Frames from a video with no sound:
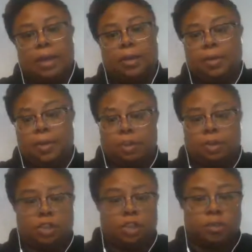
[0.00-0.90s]
or
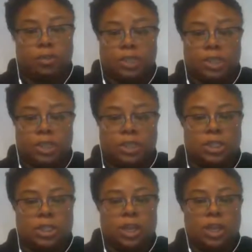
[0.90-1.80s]
your
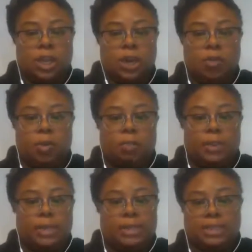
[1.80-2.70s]
services on
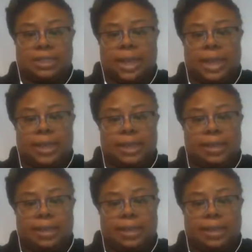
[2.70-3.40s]
places like